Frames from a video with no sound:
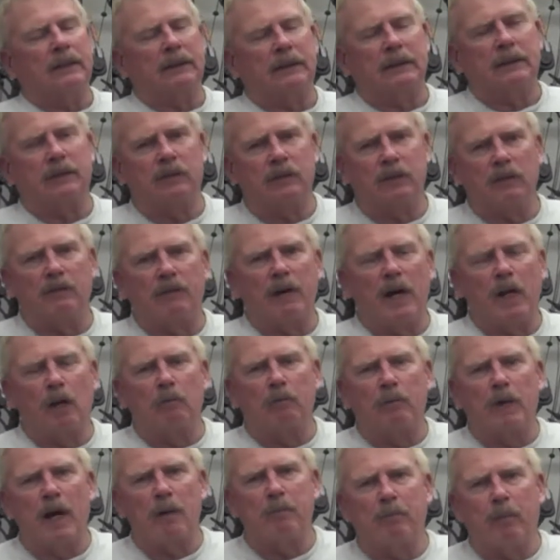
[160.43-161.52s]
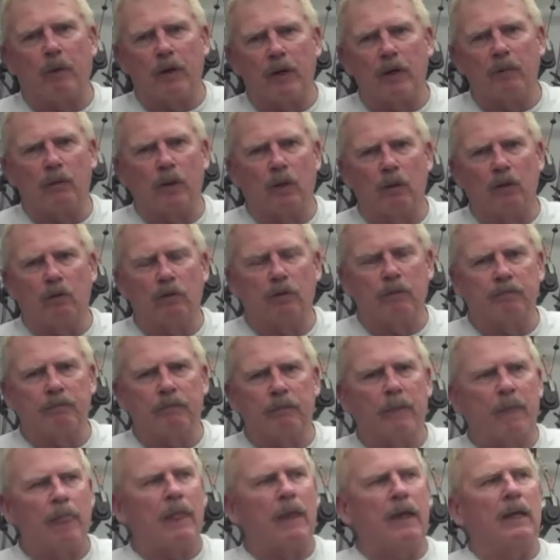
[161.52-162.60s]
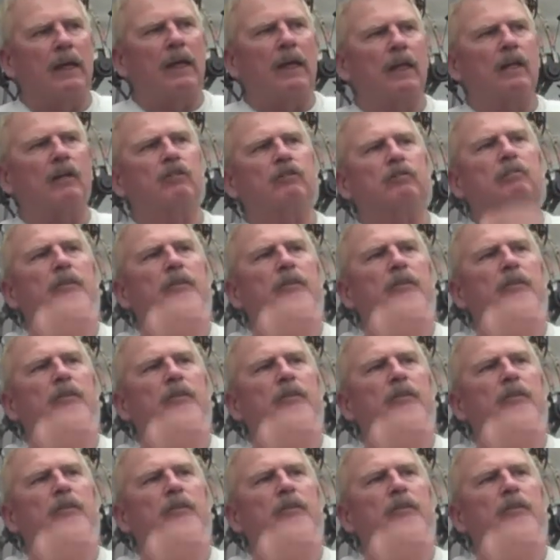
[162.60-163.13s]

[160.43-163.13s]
It's developed by Primos, and it's